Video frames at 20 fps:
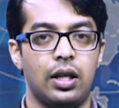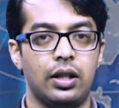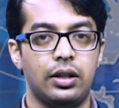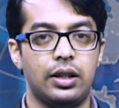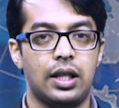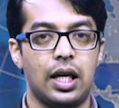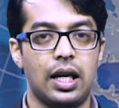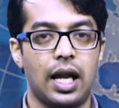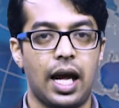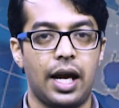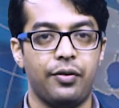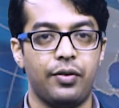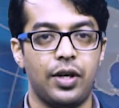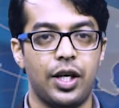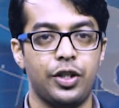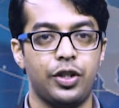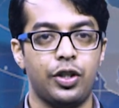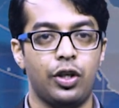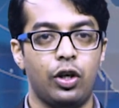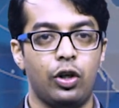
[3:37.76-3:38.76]
the
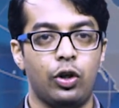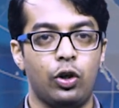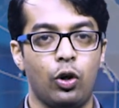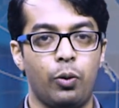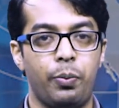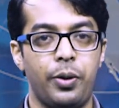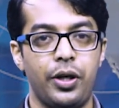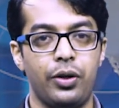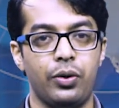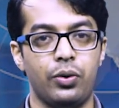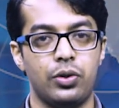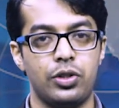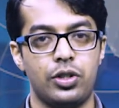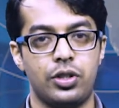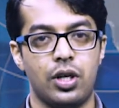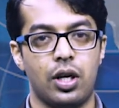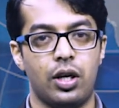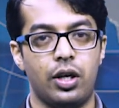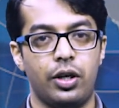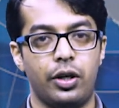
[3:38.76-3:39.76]
language to be
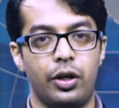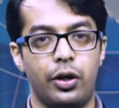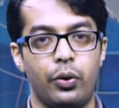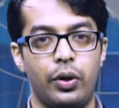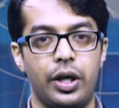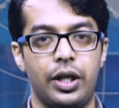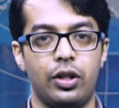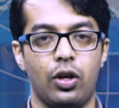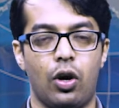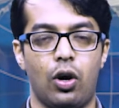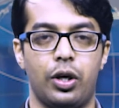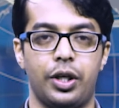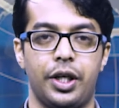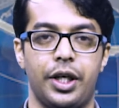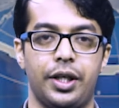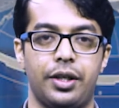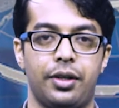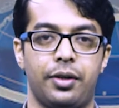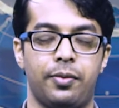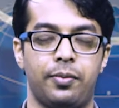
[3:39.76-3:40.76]
used during the
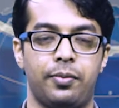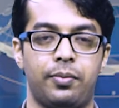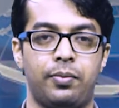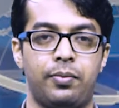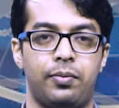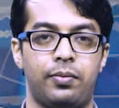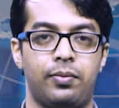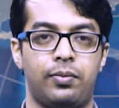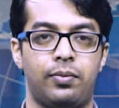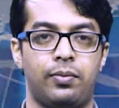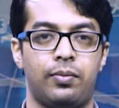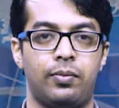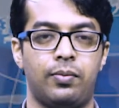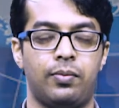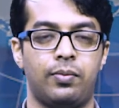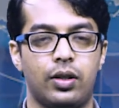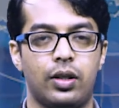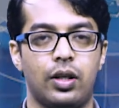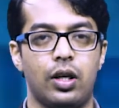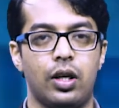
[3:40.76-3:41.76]
audit,
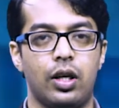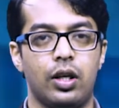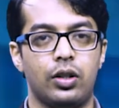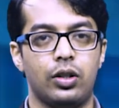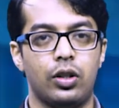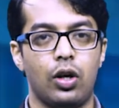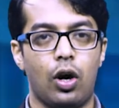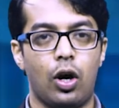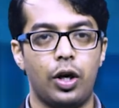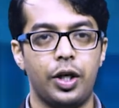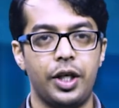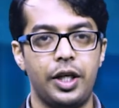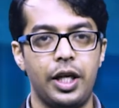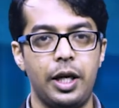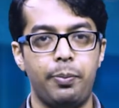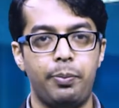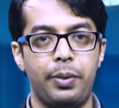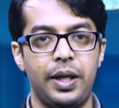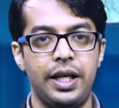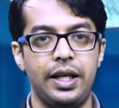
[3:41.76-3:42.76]
the auditee
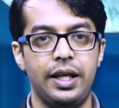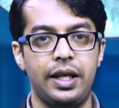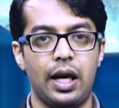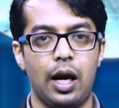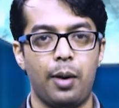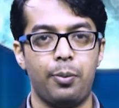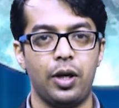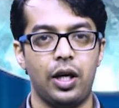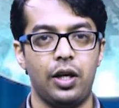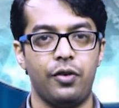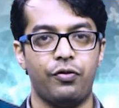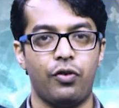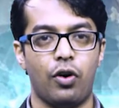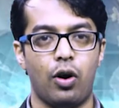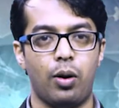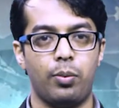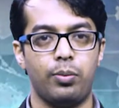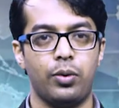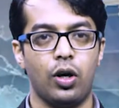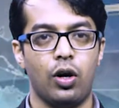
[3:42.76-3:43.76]
being kept
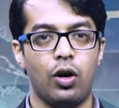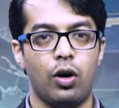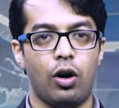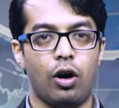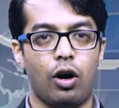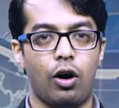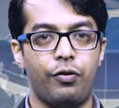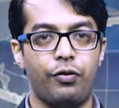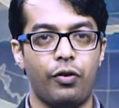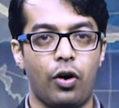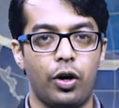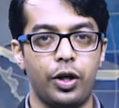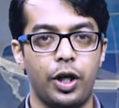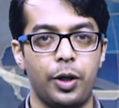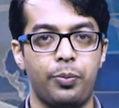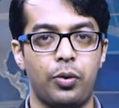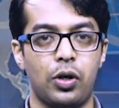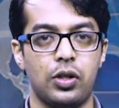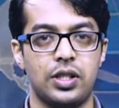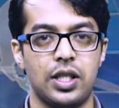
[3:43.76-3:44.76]
informed of
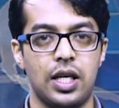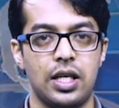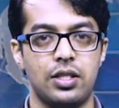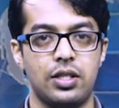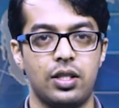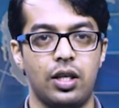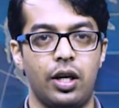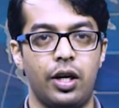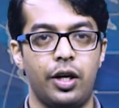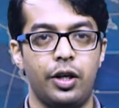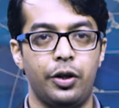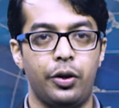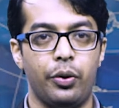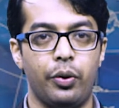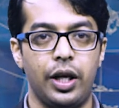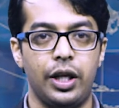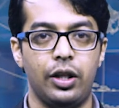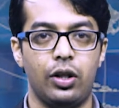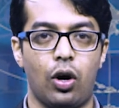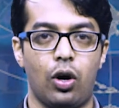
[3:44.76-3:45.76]
audit process
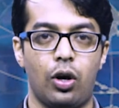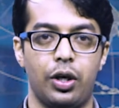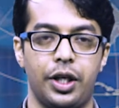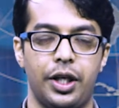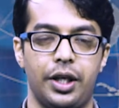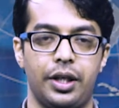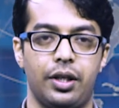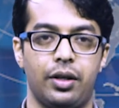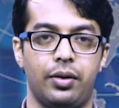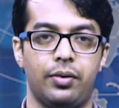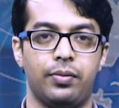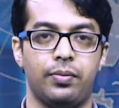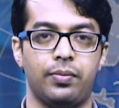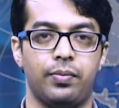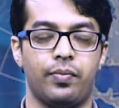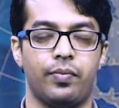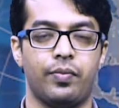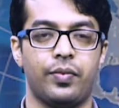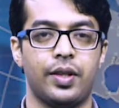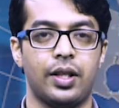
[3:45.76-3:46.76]
during the audit,
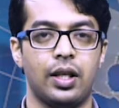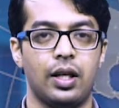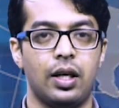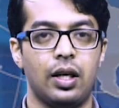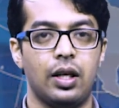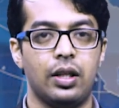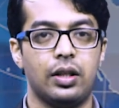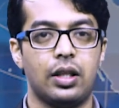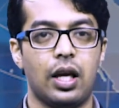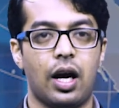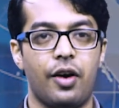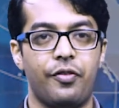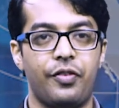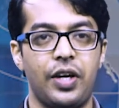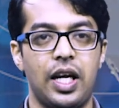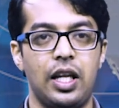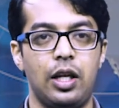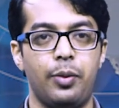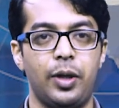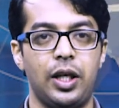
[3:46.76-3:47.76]
the
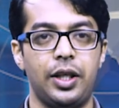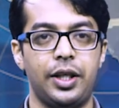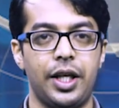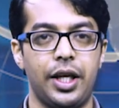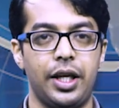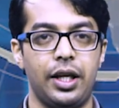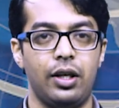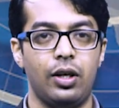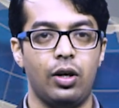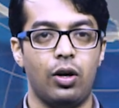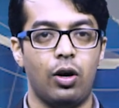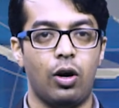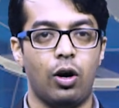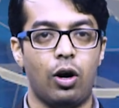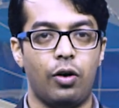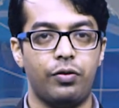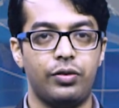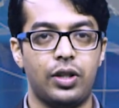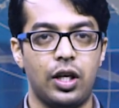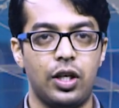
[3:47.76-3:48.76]
availability
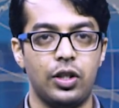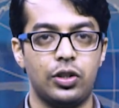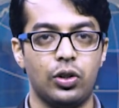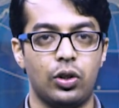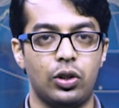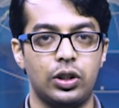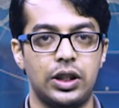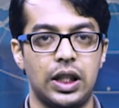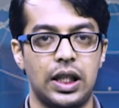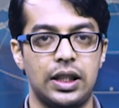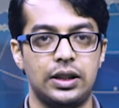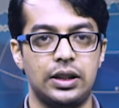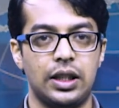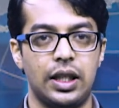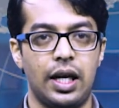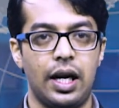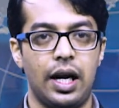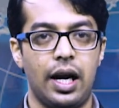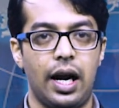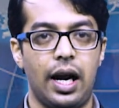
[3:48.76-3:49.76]
of the resources
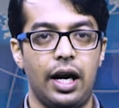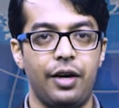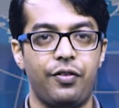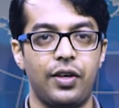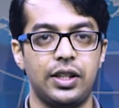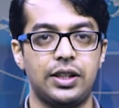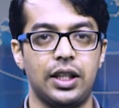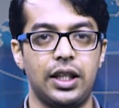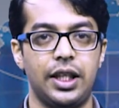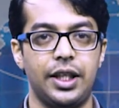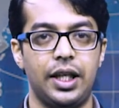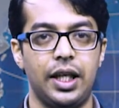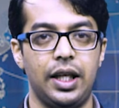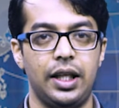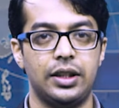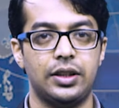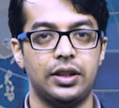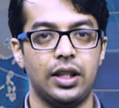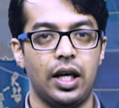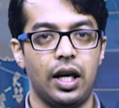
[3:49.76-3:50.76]
and
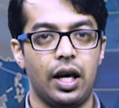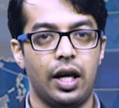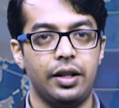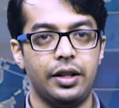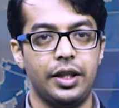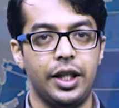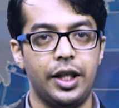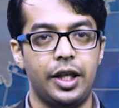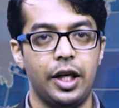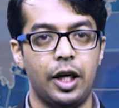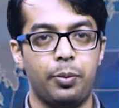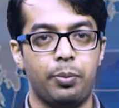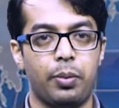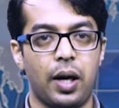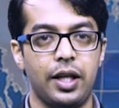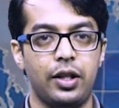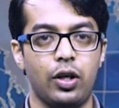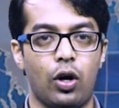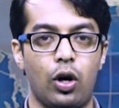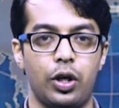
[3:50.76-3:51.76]
facilities needed
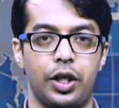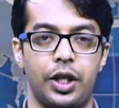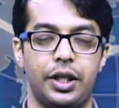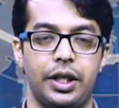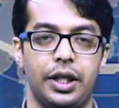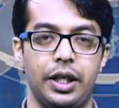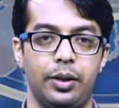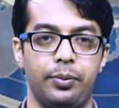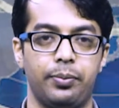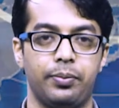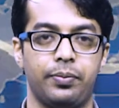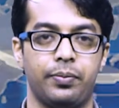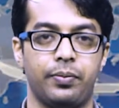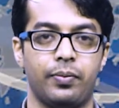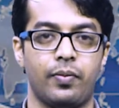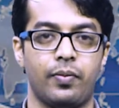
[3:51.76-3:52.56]
by the audit team,